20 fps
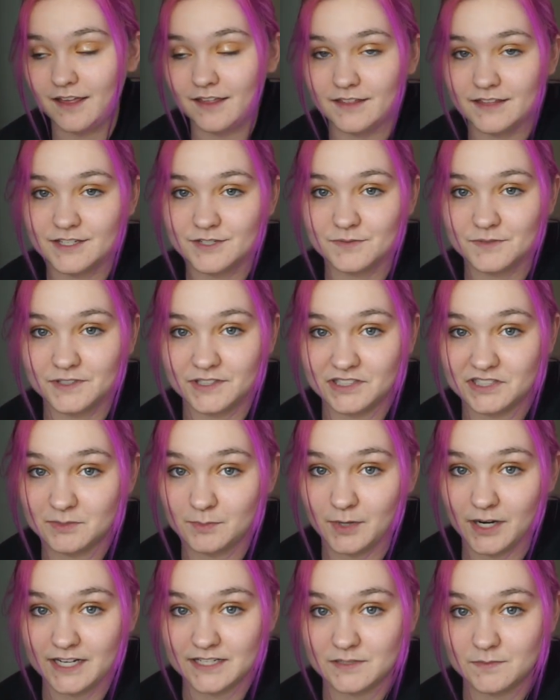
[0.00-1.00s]
this really
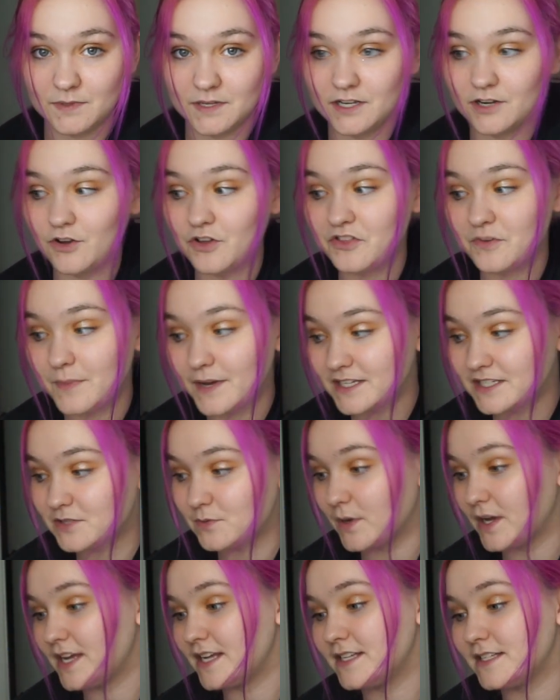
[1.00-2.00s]
surprised me in all the best
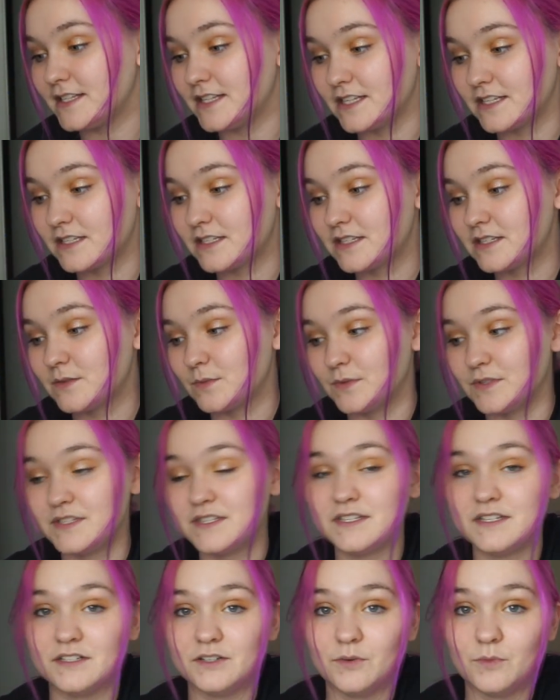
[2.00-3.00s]
ways. This was
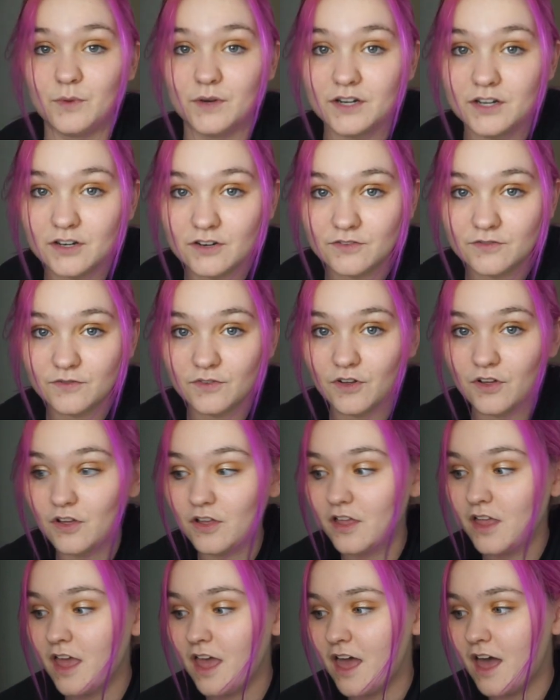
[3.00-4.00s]
still
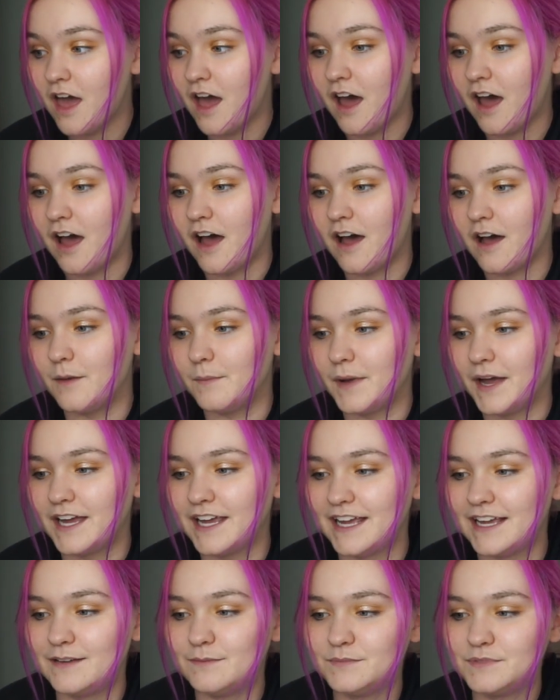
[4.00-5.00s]
wonderful. I
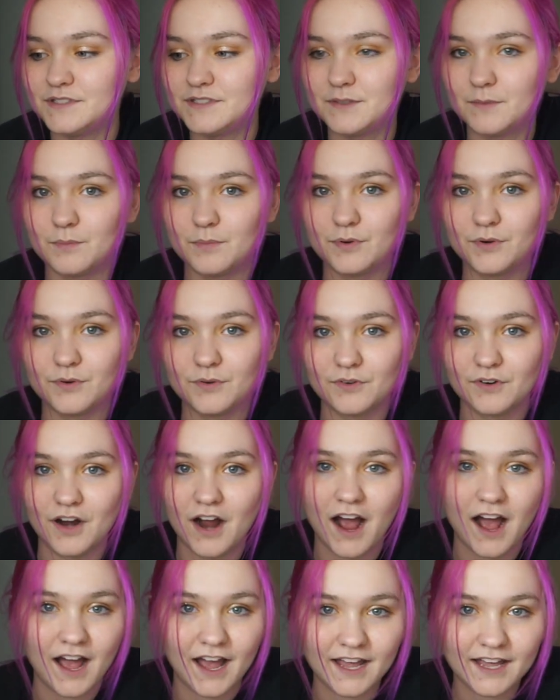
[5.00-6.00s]
am
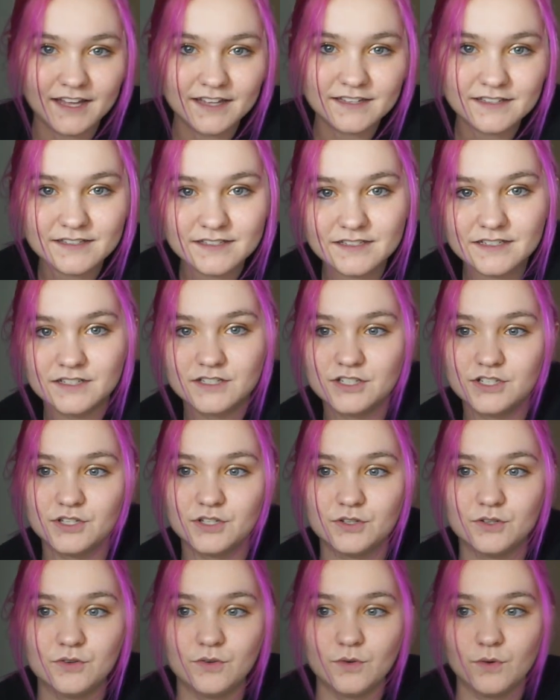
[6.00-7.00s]
surprised
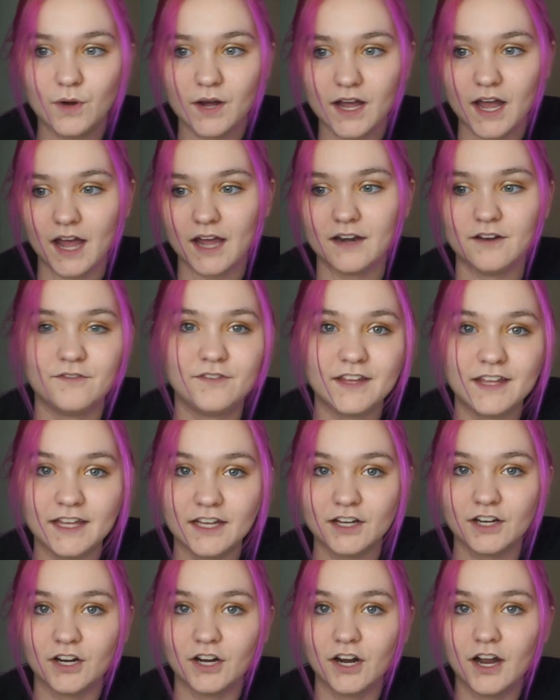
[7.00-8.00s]
to kind of
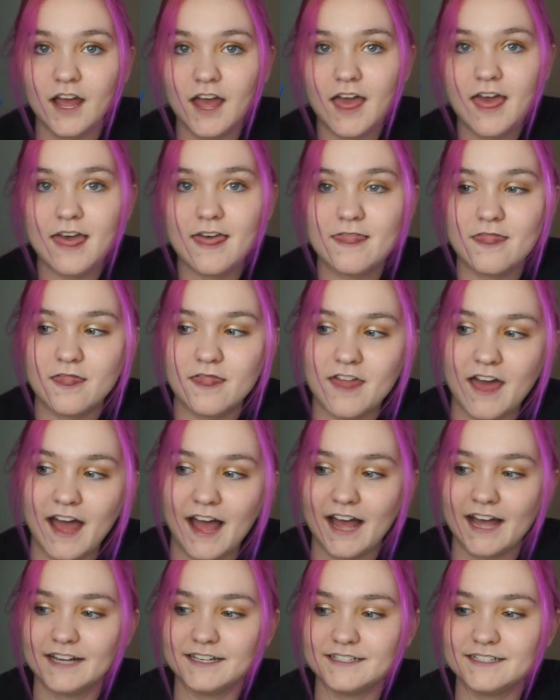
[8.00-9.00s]
hear
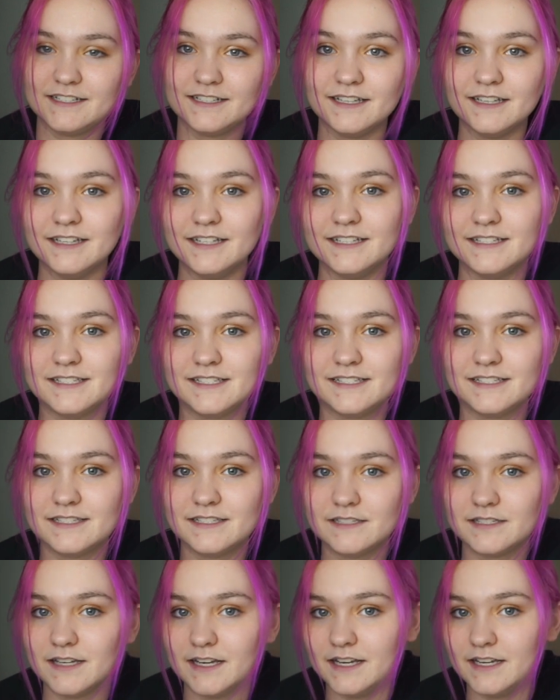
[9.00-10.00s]
that
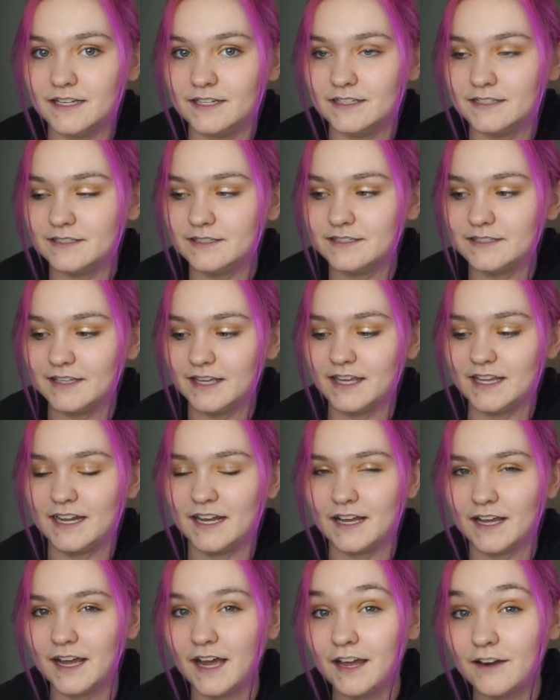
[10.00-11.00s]
this is
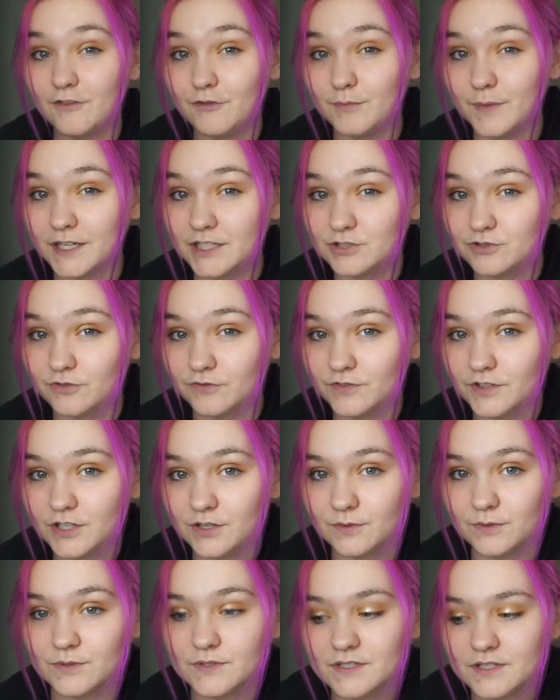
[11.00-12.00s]
getting kind of mixed
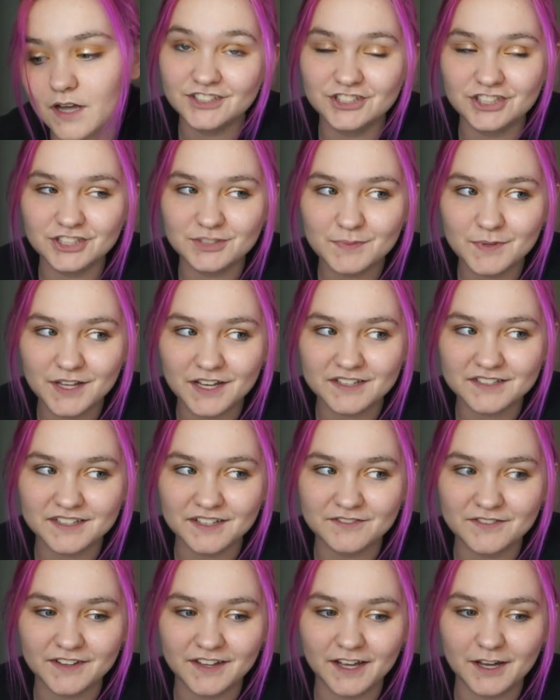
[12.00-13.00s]
reviews, just because I
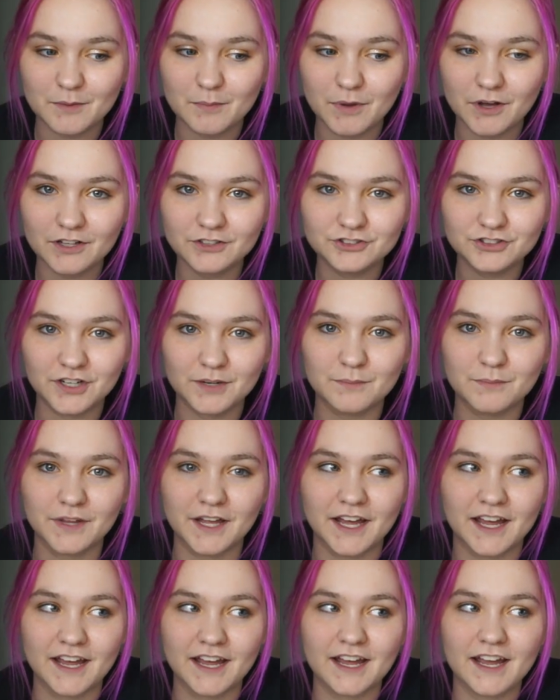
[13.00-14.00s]
feel like Paul
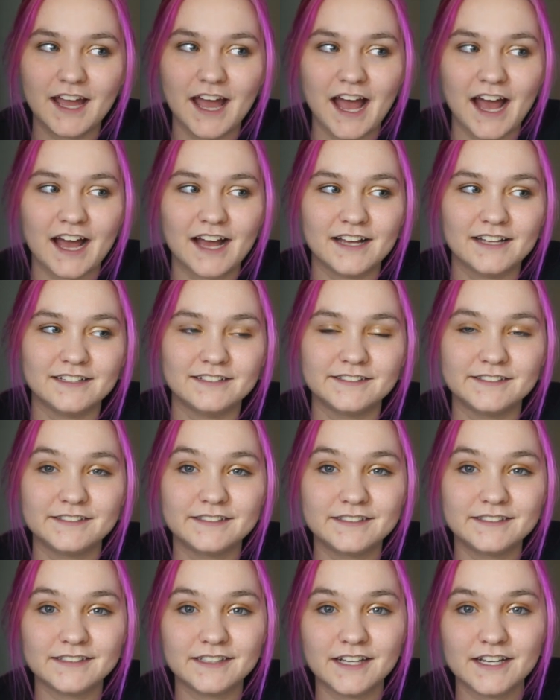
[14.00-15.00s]
Tremblay
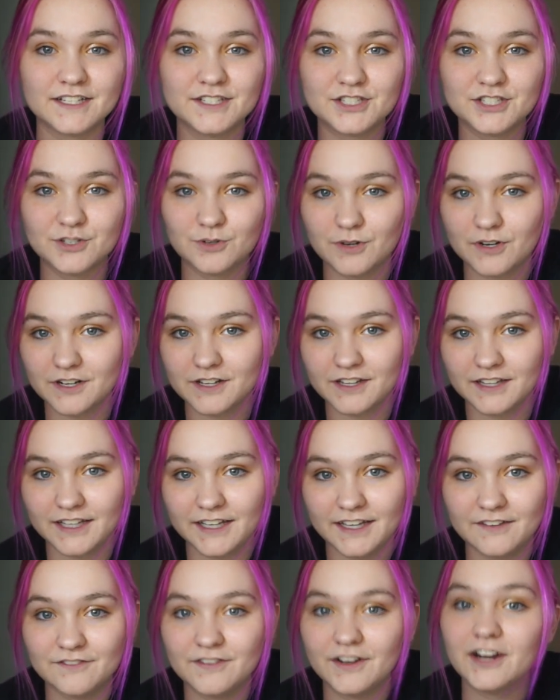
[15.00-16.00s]
has
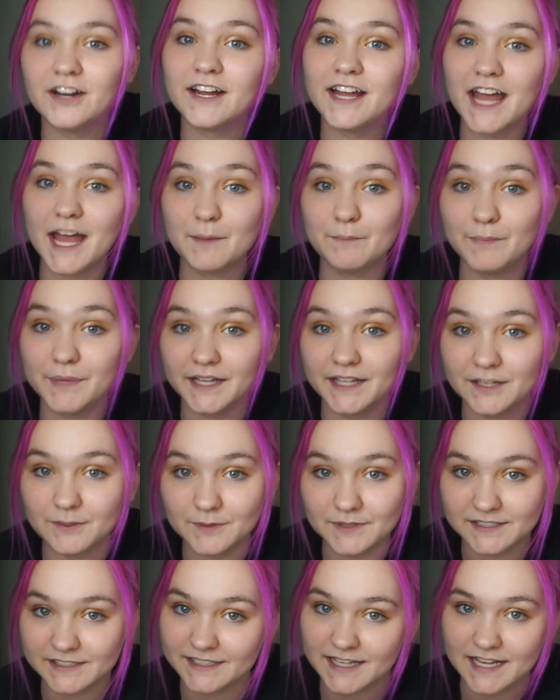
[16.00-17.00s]
historically very
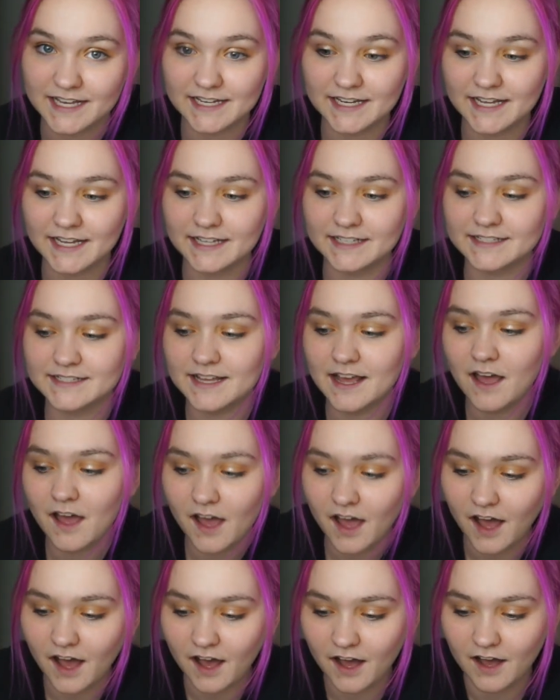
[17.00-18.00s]
ambiguous endings.
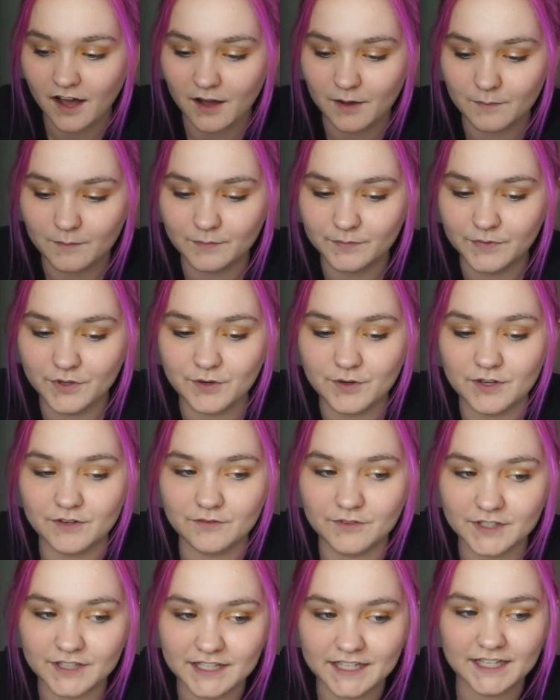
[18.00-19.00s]
You can
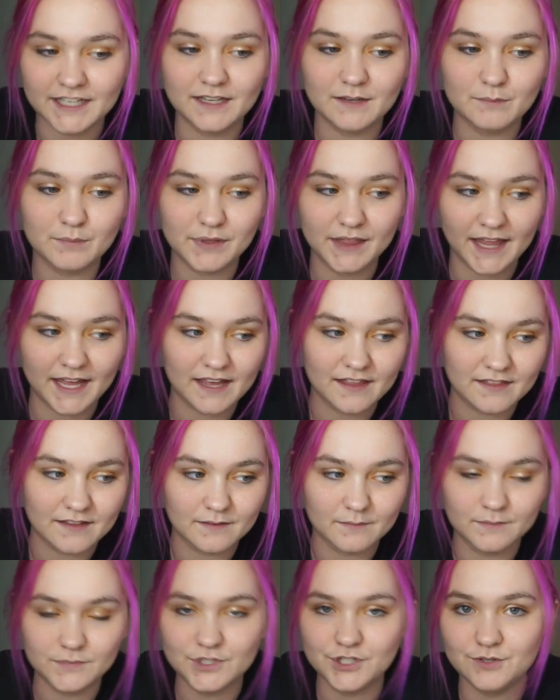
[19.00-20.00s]
really play
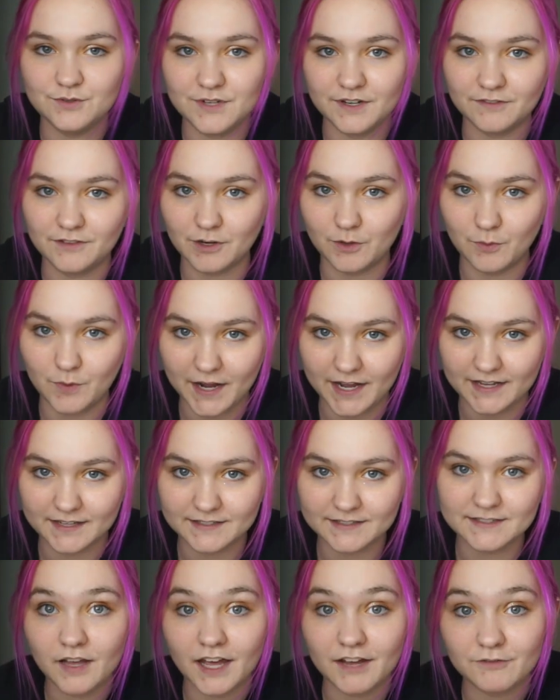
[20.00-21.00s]
them two different
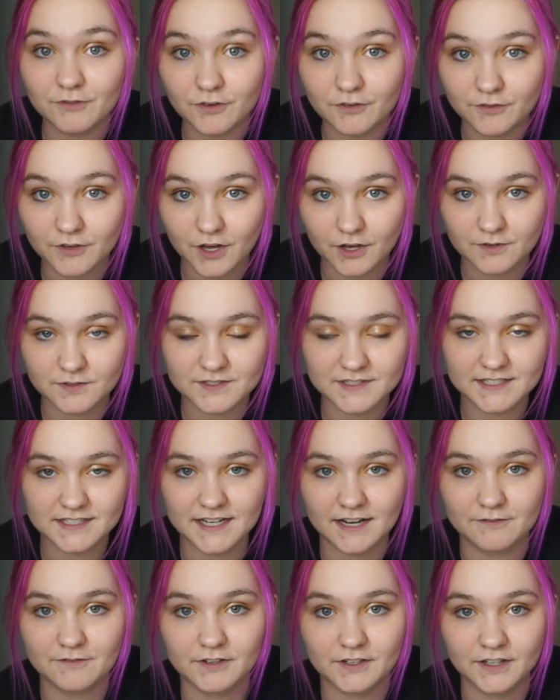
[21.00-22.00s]
ways. Head Full of Ghosts,
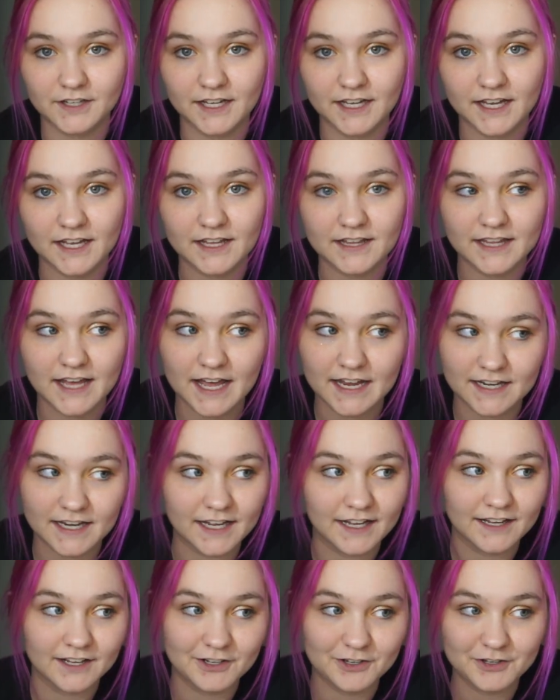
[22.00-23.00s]
definitely the
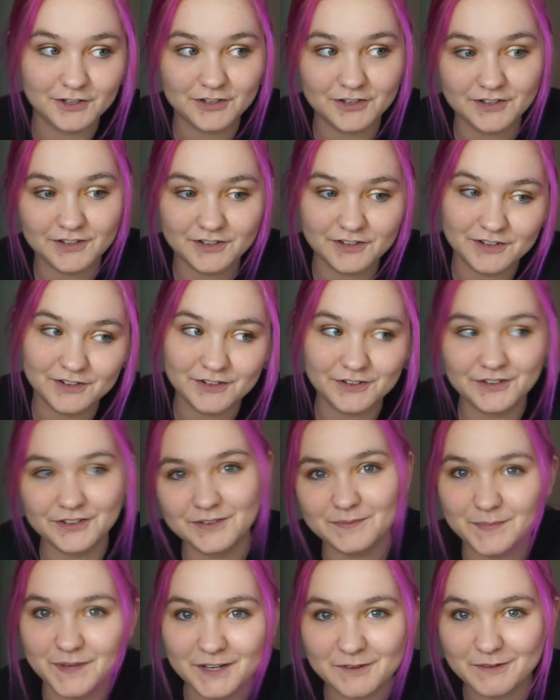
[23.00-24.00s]
ending
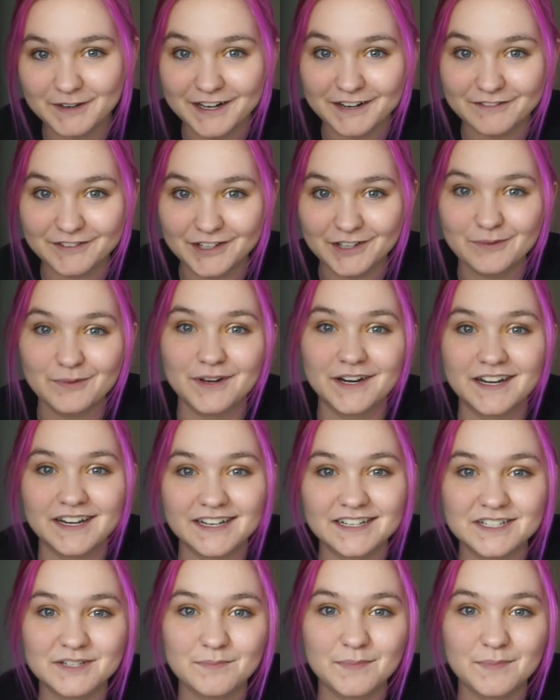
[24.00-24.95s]
could be whatever you wanted it to